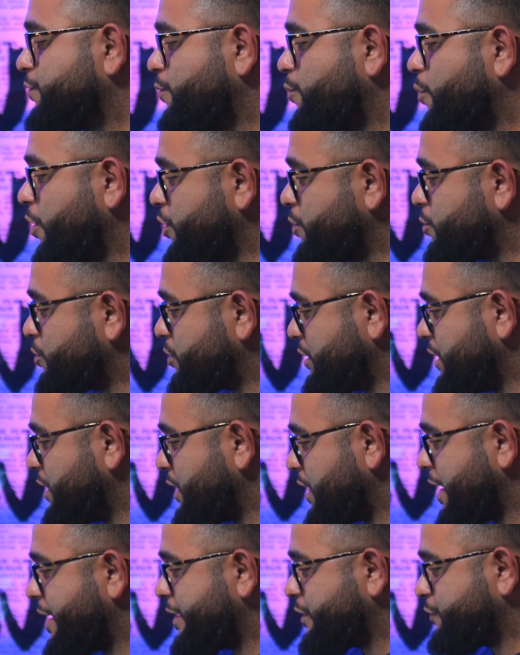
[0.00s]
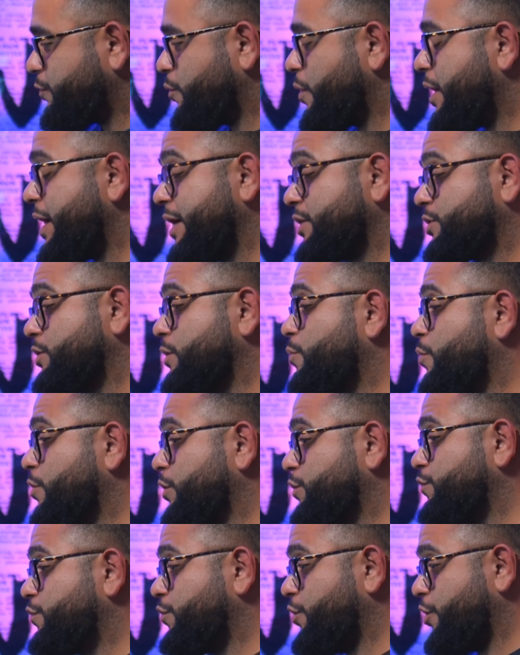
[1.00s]
for what you see, ask for what actually
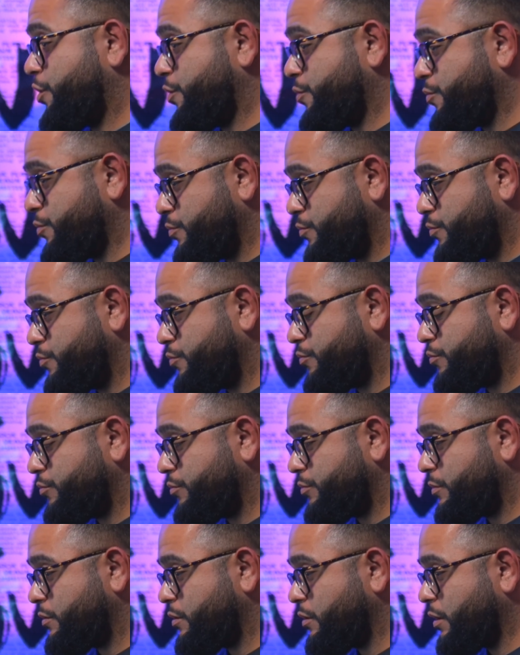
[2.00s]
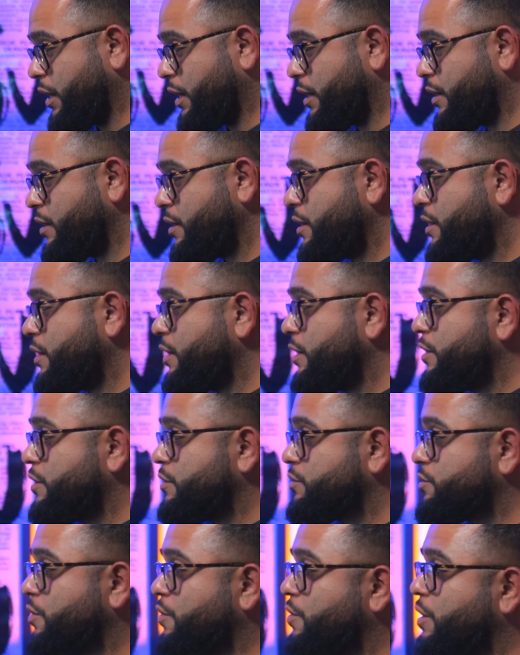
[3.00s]
works for you. Okay.
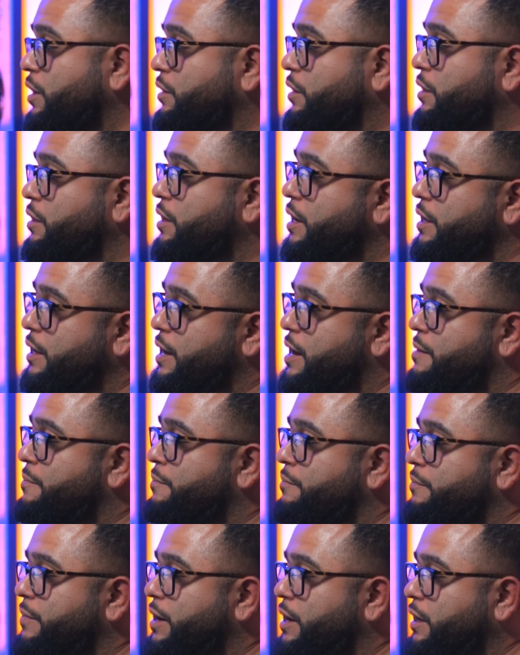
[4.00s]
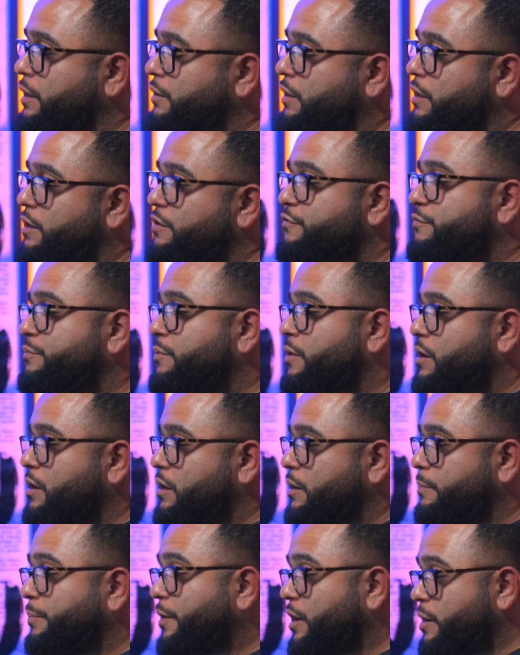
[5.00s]
So a lot
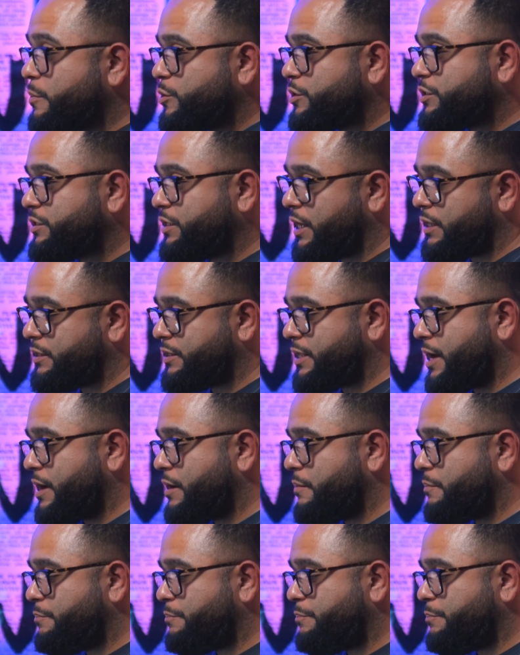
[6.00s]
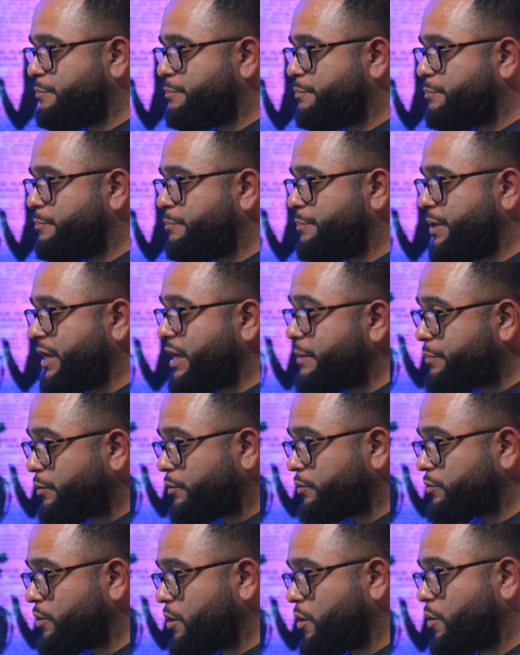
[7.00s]
of barbers think that
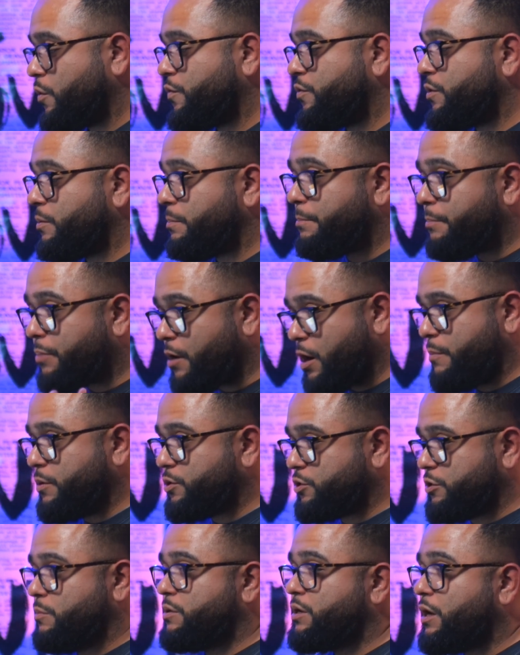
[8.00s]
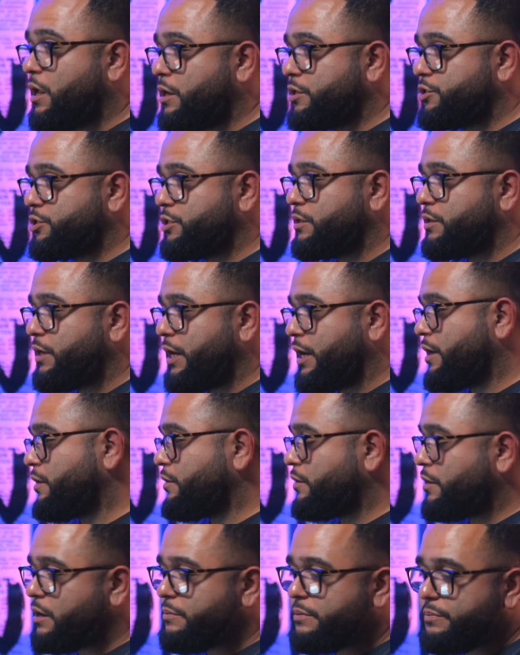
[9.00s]
people know the barber terminology. Like a
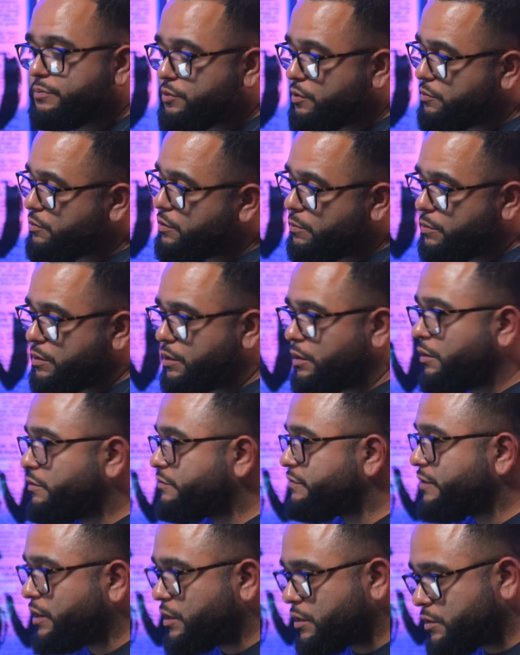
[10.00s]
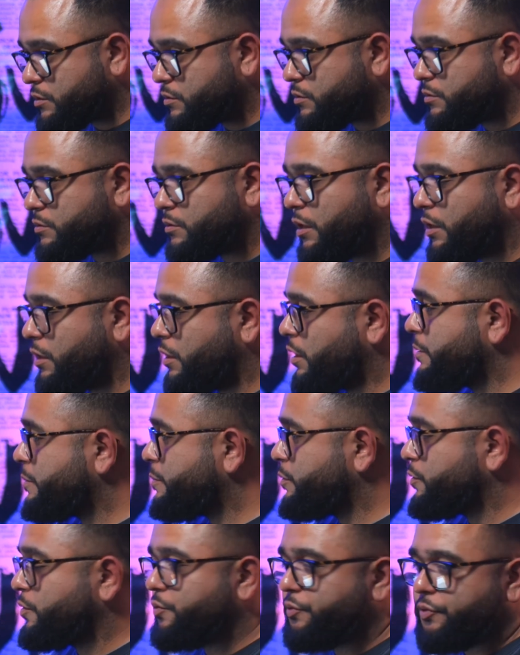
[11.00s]
lot of people don't know what a low fade is. A lot of
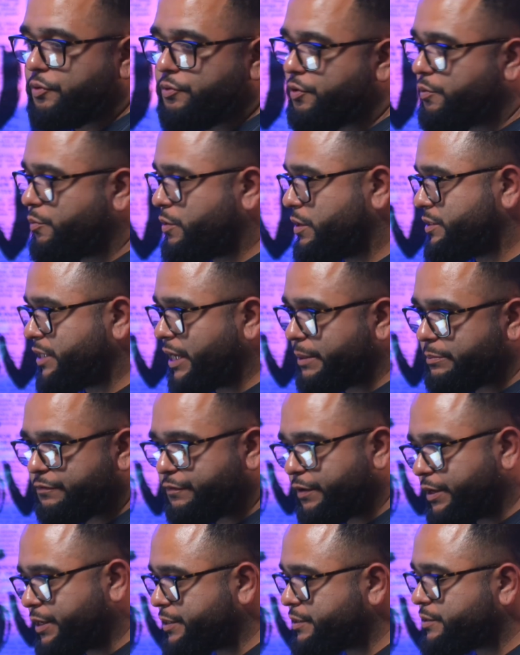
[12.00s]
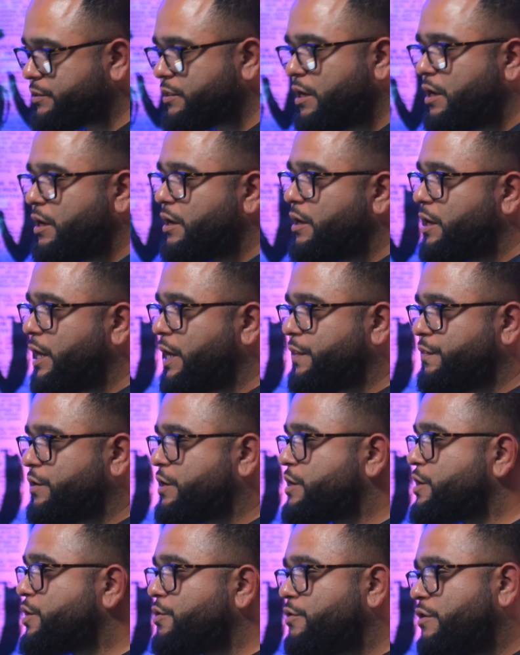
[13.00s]
people don't know what a taper fade is. Like they're
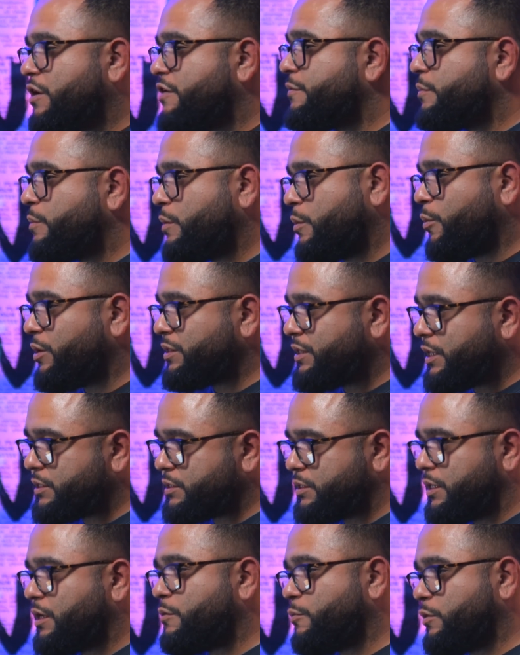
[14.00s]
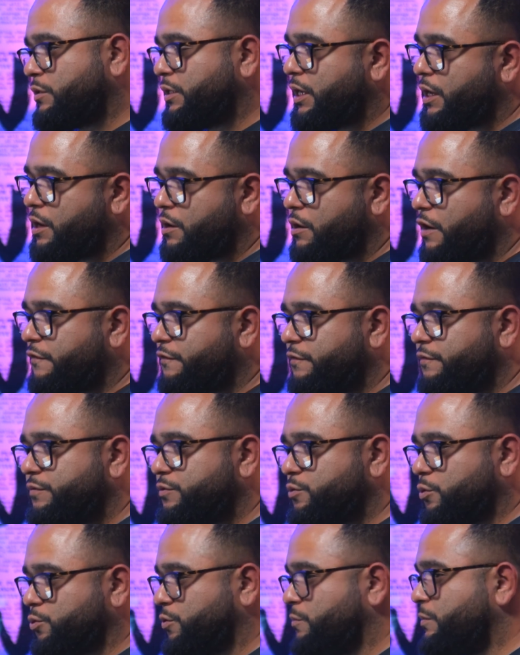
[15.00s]
gonna go off of what they see or what they hear off
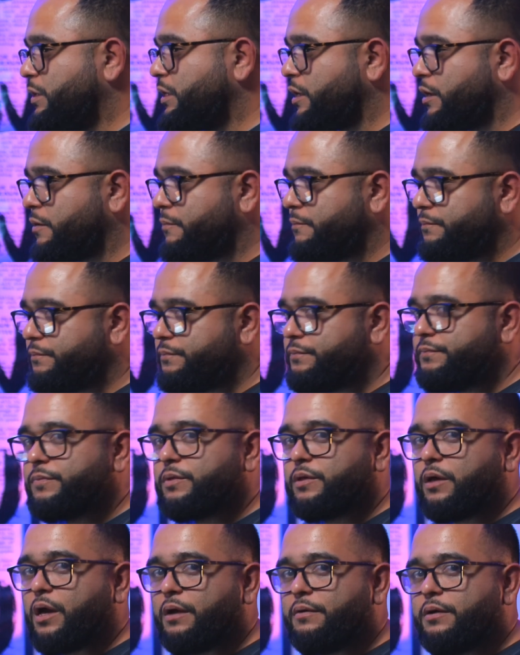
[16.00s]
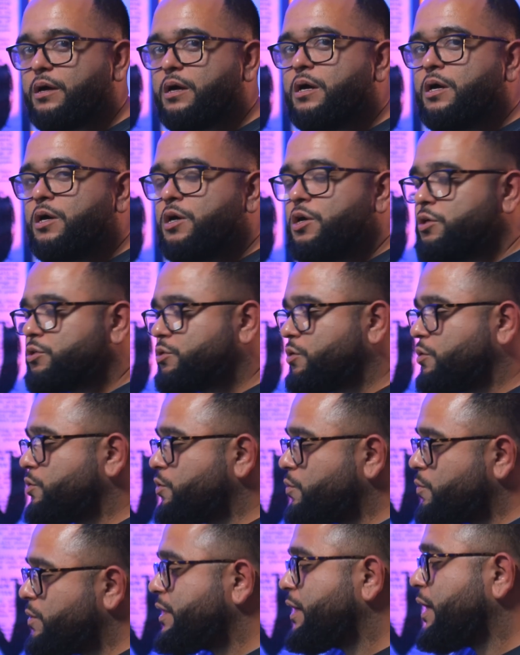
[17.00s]
social media. Okay. So
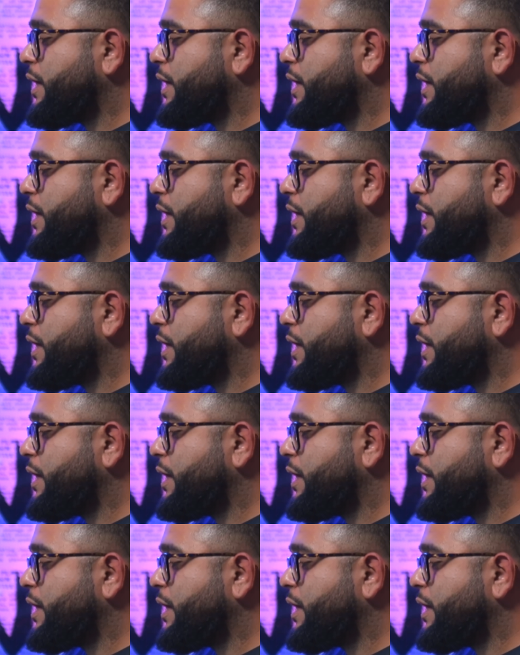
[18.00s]
you really